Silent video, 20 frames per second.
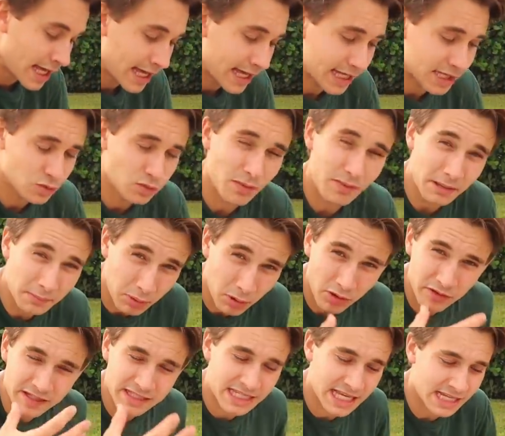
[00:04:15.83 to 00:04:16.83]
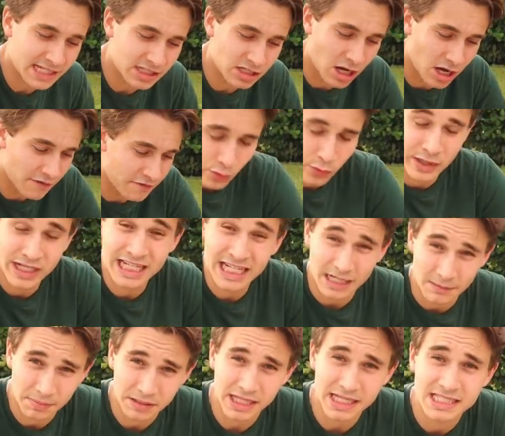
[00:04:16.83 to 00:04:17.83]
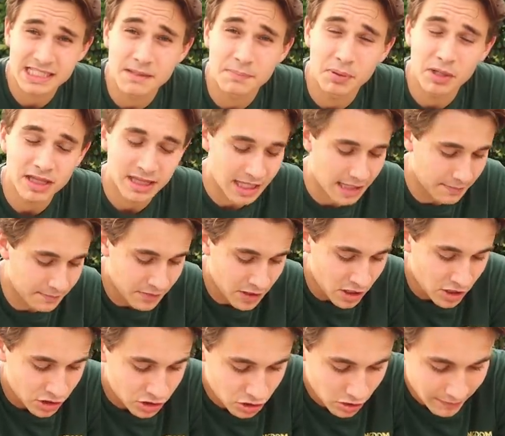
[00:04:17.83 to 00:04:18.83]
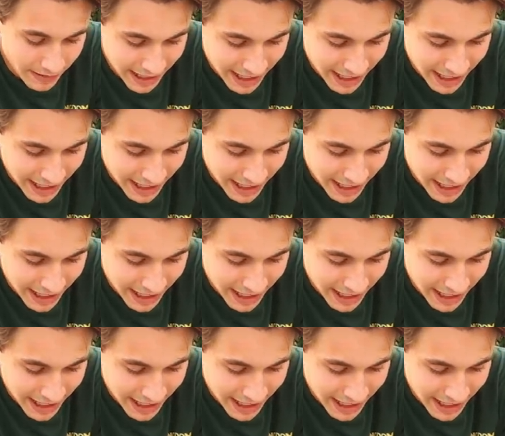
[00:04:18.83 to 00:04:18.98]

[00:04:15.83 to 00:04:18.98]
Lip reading: is when we pull the ticks off, we need a place to put them. So I'm